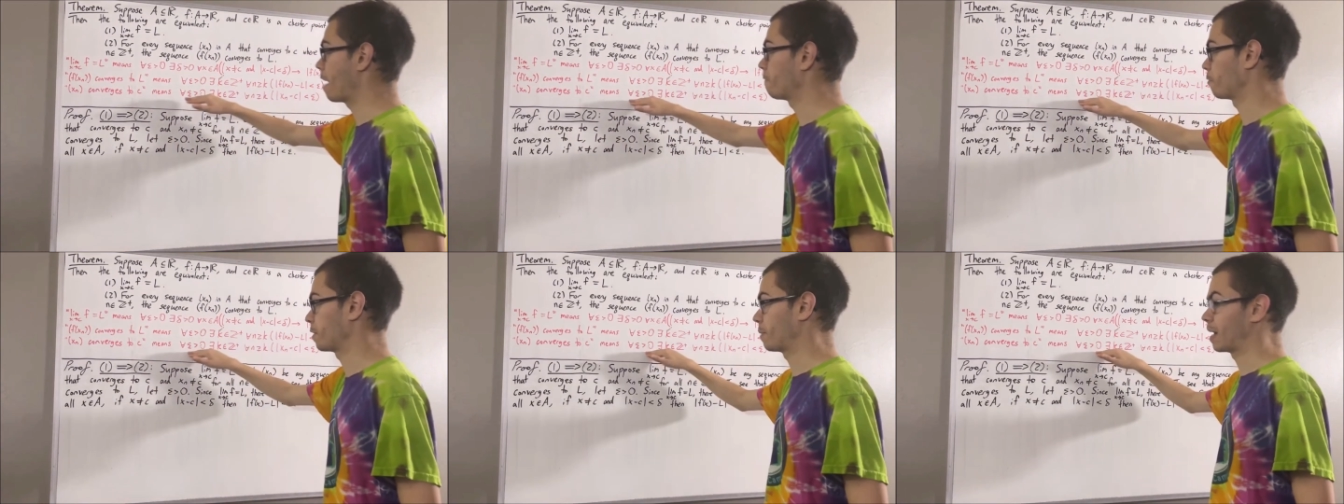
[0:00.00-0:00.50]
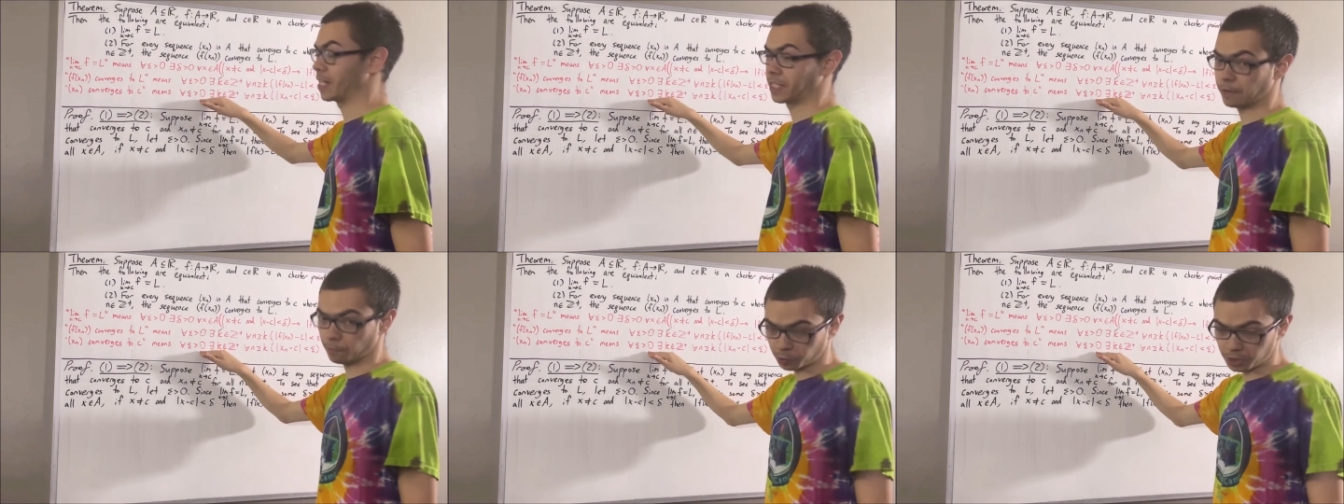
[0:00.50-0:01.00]
every
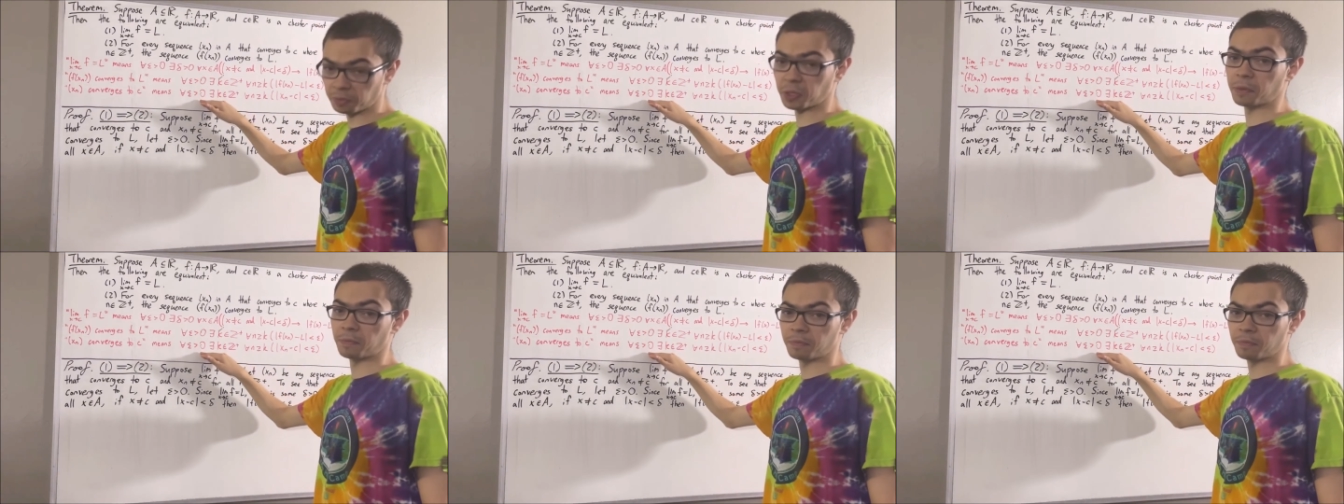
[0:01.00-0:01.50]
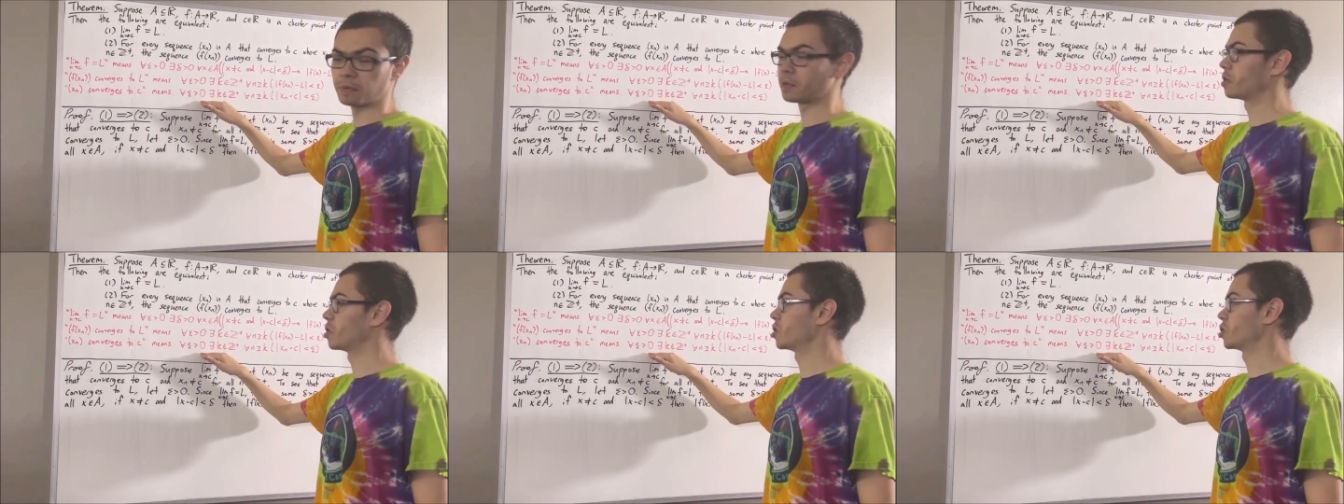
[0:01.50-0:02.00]
positive real number.
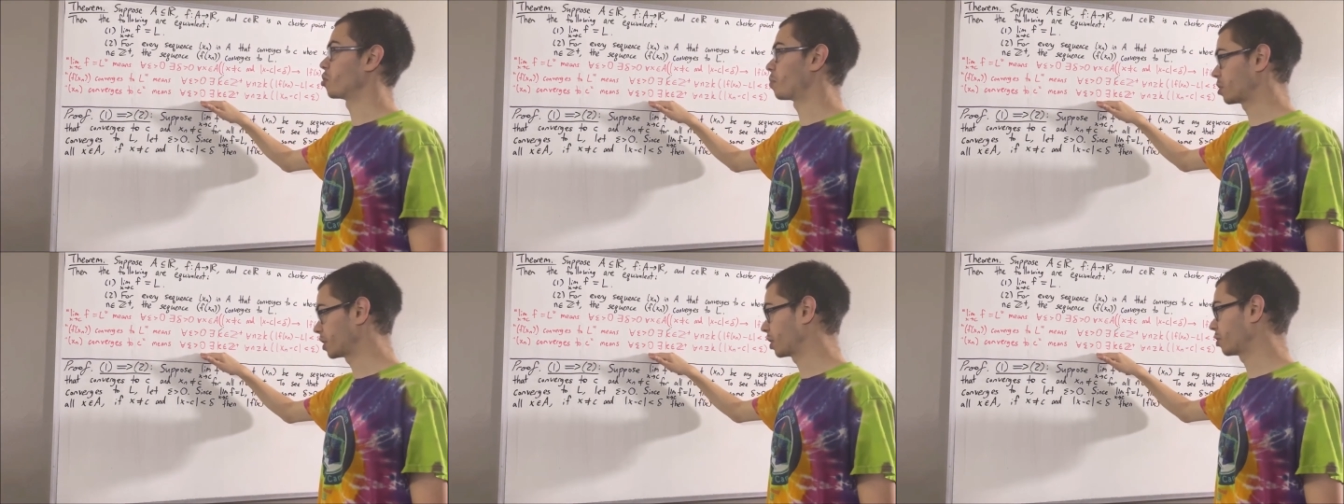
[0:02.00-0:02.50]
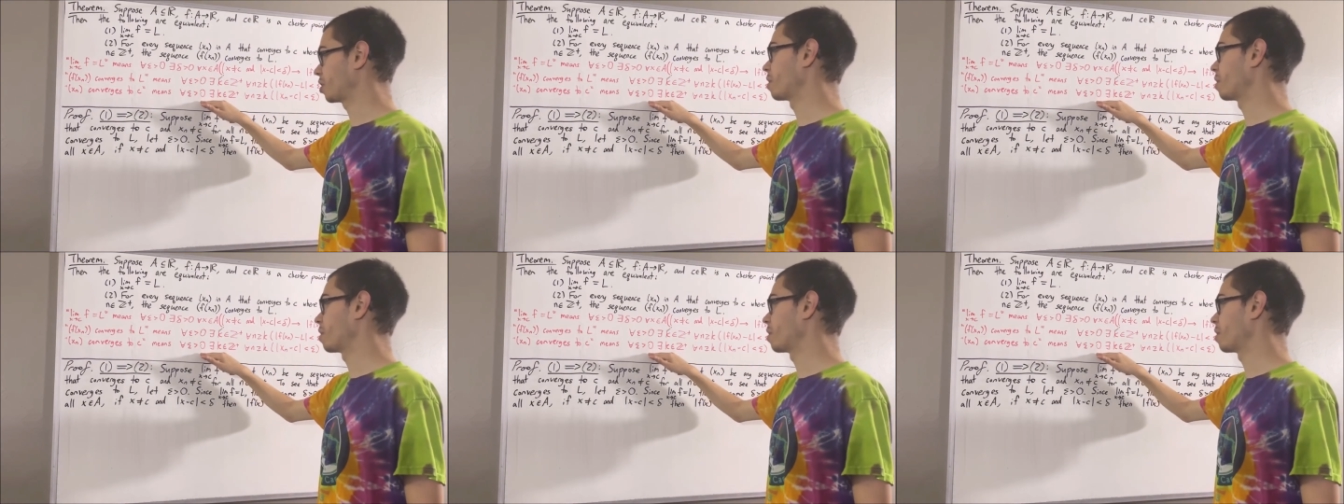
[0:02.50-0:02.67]
So in particular,